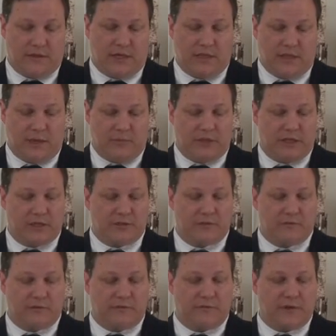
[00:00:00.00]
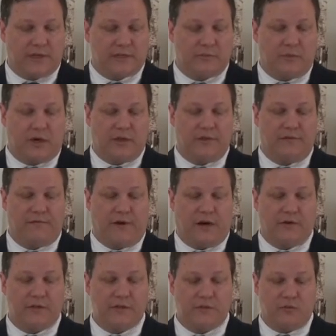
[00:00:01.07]
Then they begin to reflect upon the
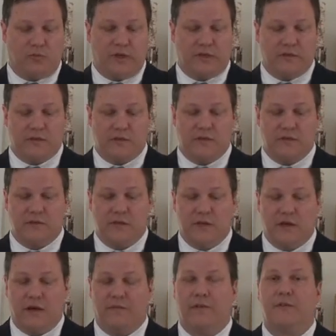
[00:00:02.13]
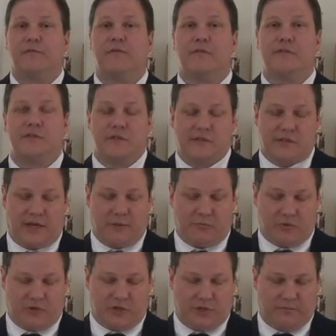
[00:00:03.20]
follies and weaknesses of their first
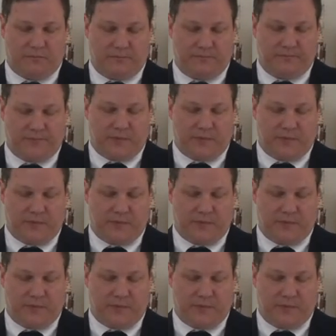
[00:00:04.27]
discipleship